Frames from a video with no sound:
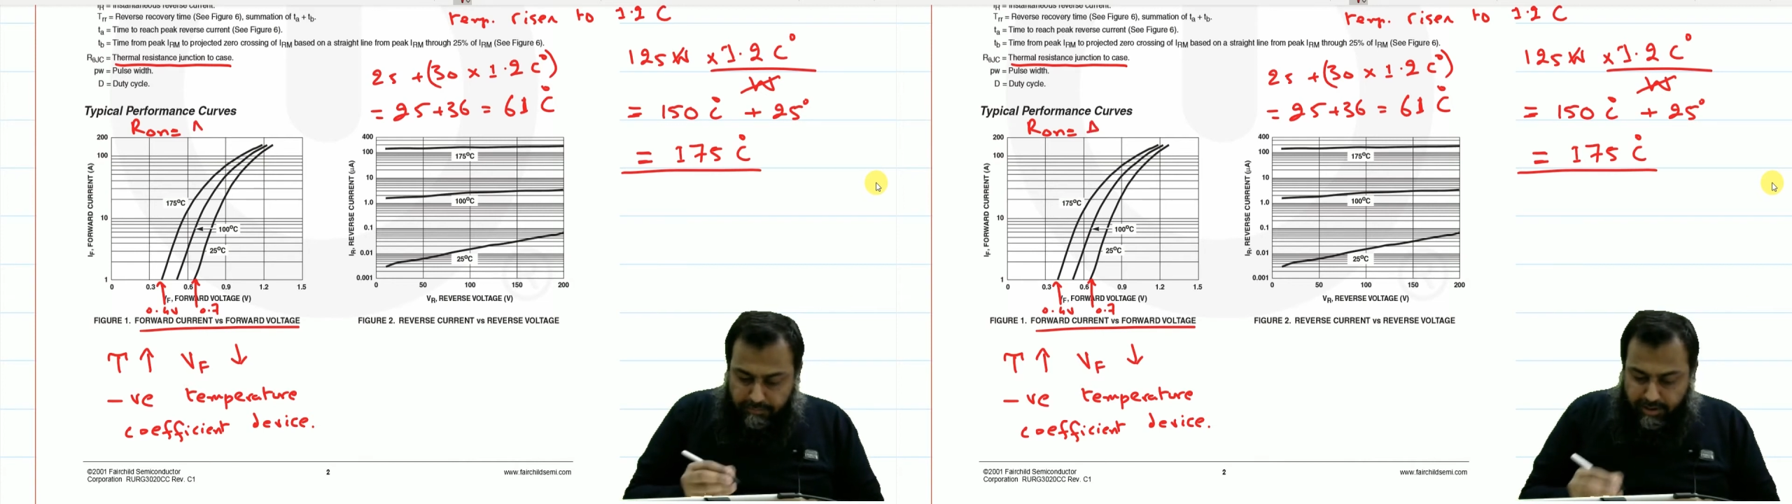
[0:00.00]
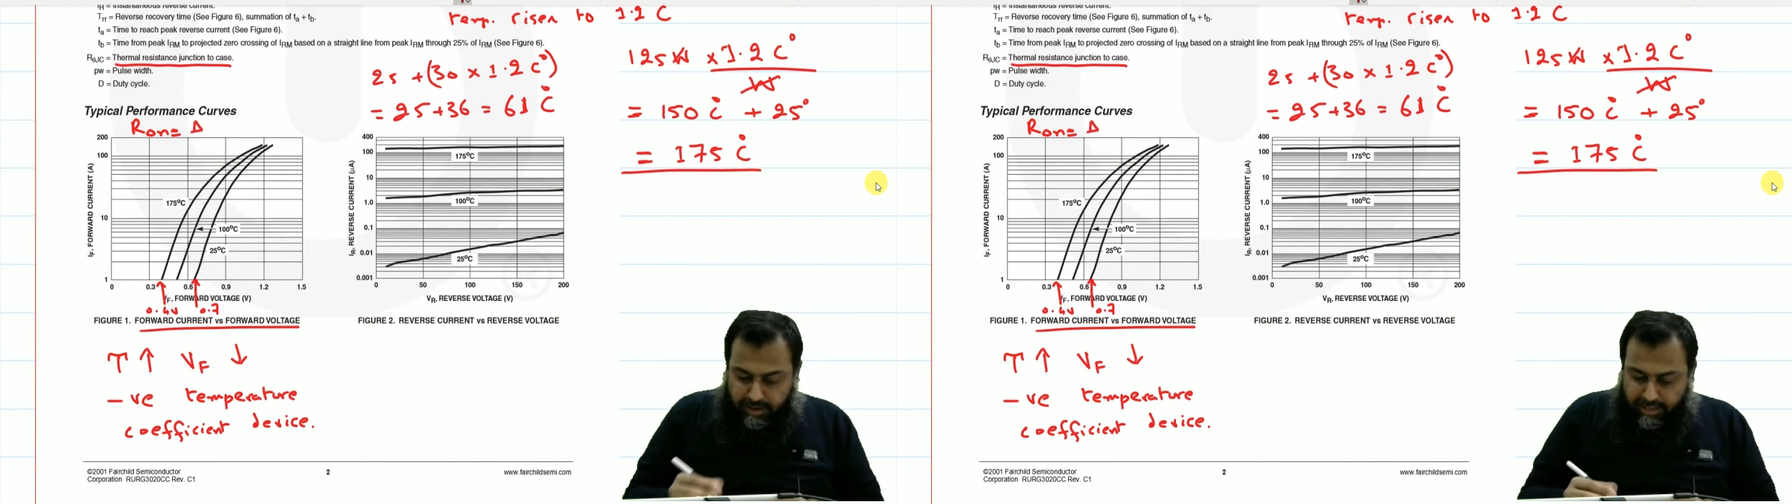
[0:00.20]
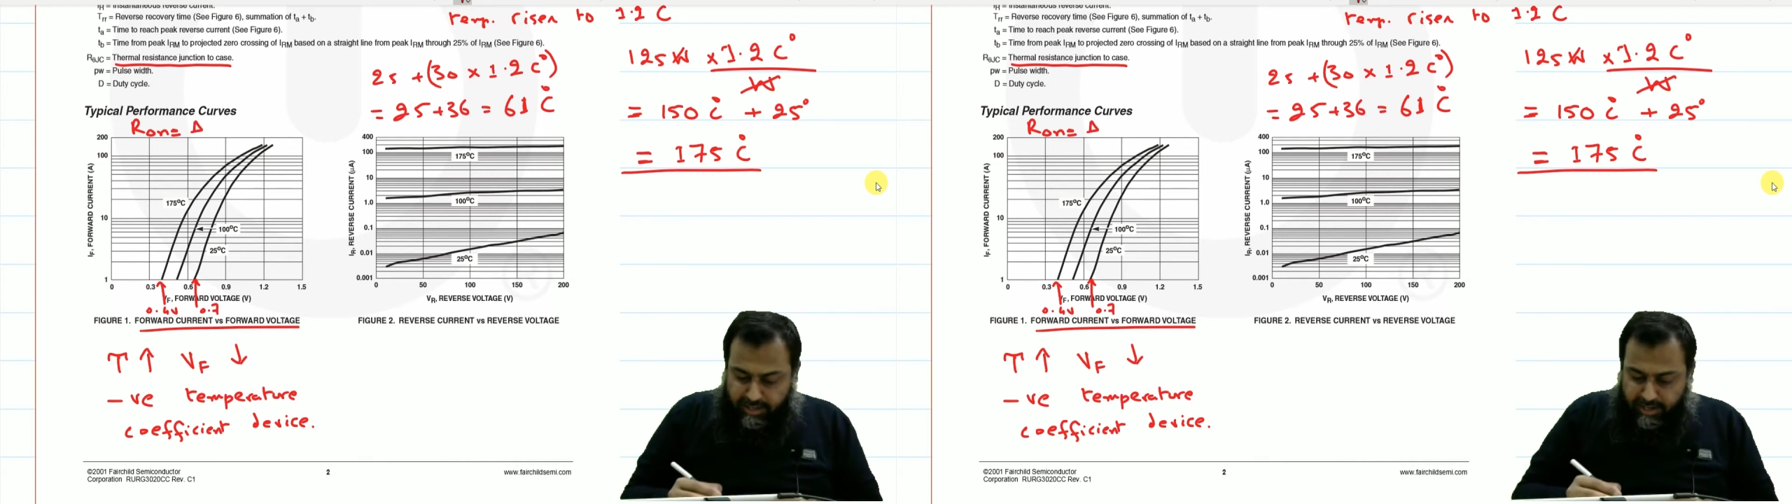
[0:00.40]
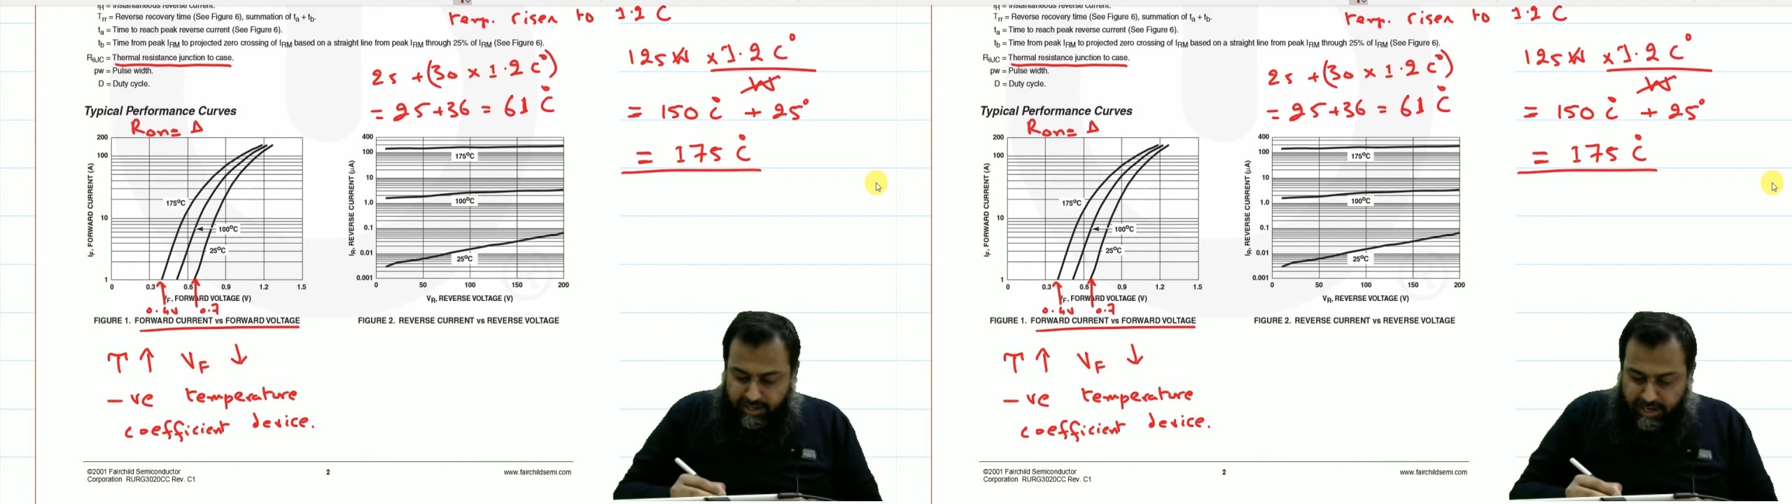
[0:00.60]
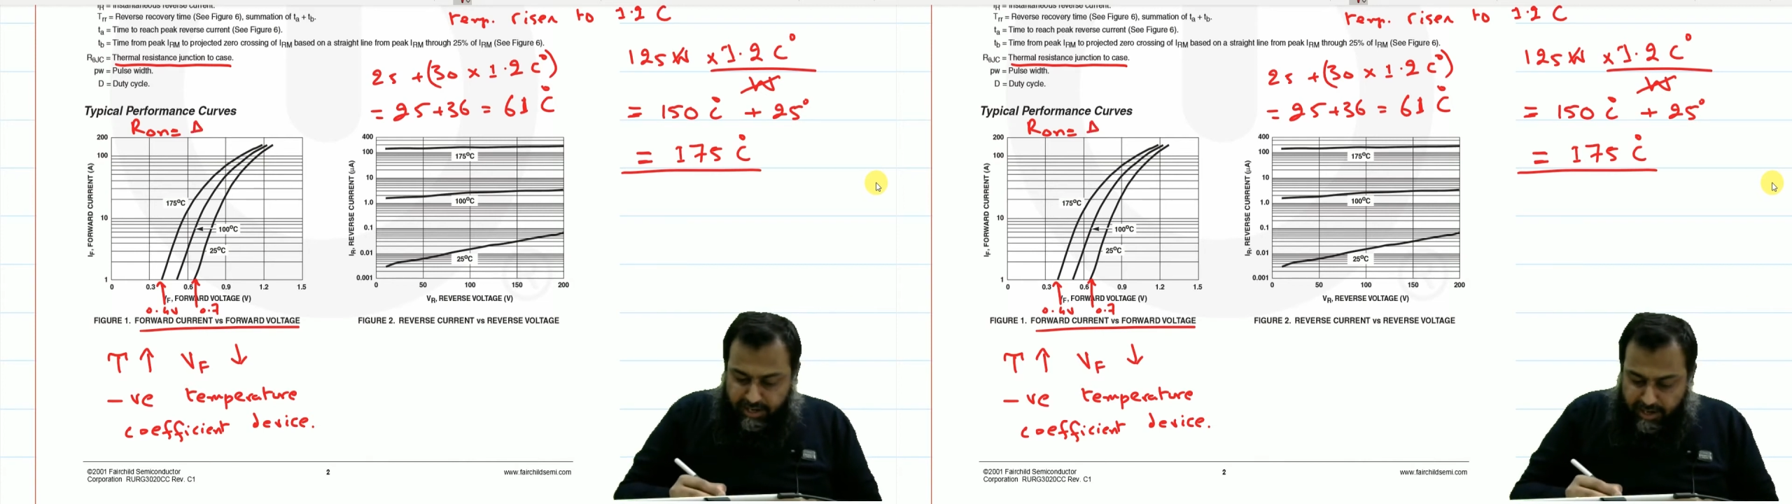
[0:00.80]
but rather
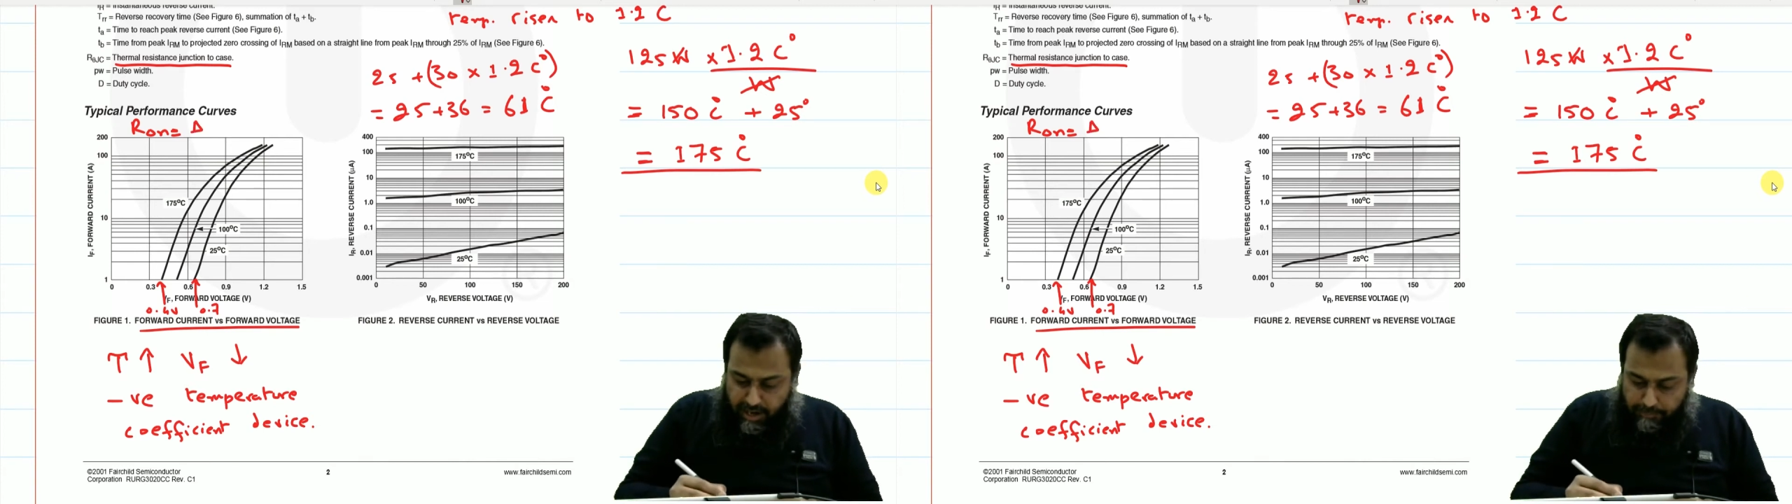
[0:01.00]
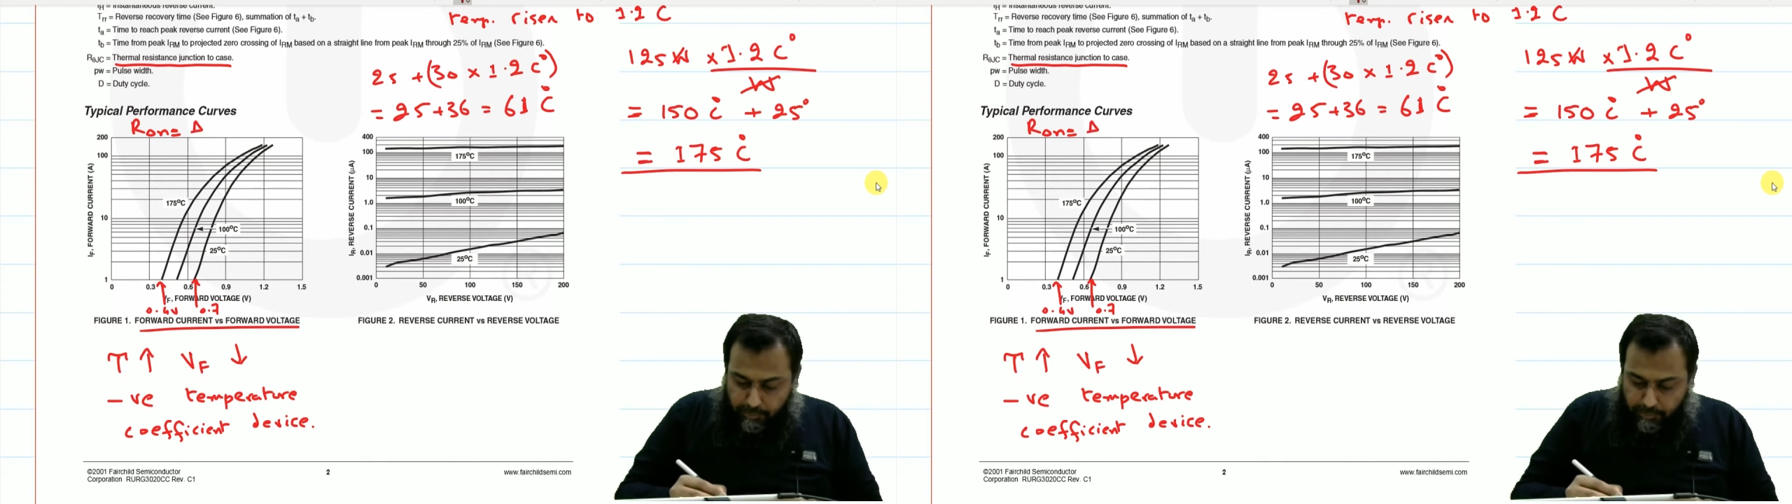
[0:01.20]
than taking a